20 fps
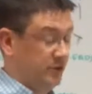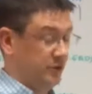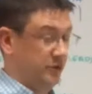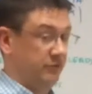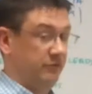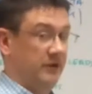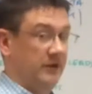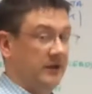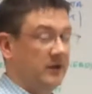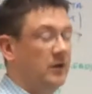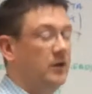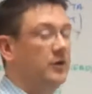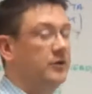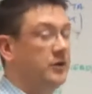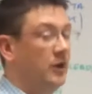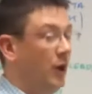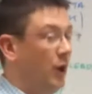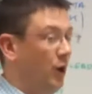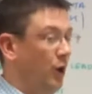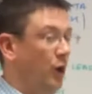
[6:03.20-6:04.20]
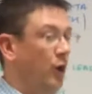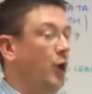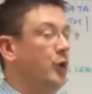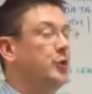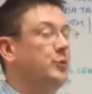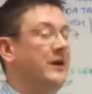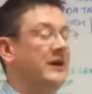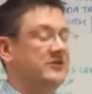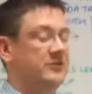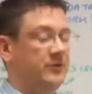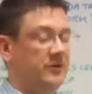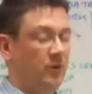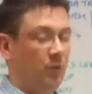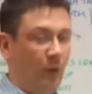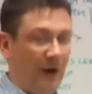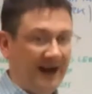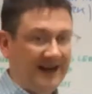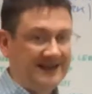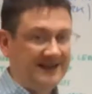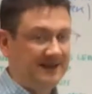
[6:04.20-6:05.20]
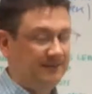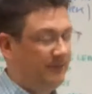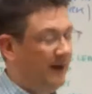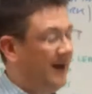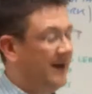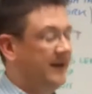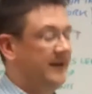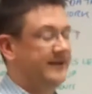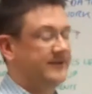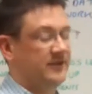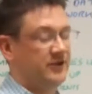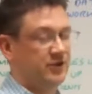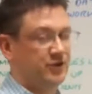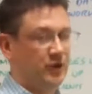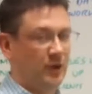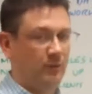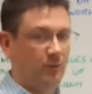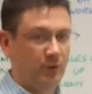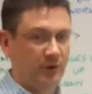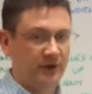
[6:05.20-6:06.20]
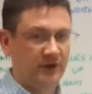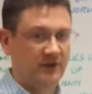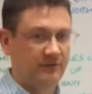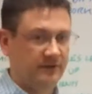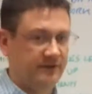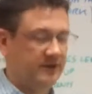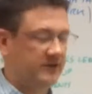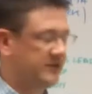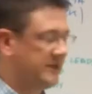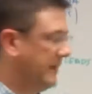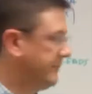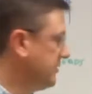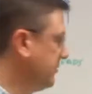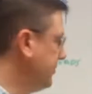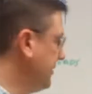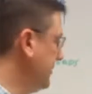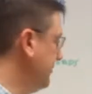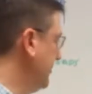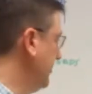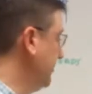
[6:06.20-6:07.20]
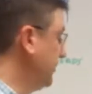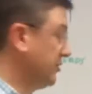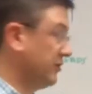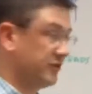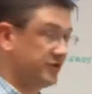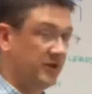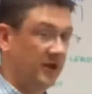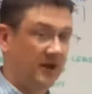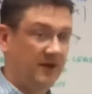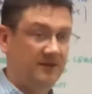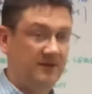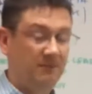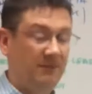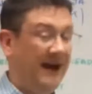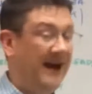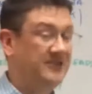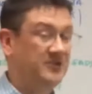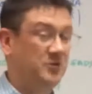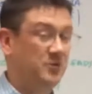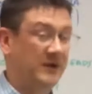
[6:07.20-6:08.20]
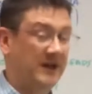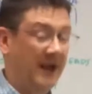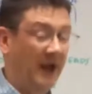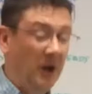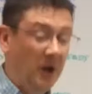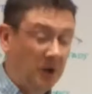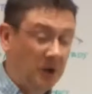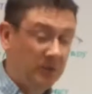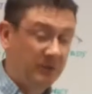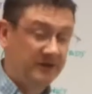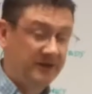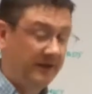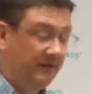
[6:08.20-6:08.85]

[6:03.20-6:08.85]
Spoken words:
because they're really good, or do we actually want to wind it back and actually stop working for these types of people because the margins we're getting from them are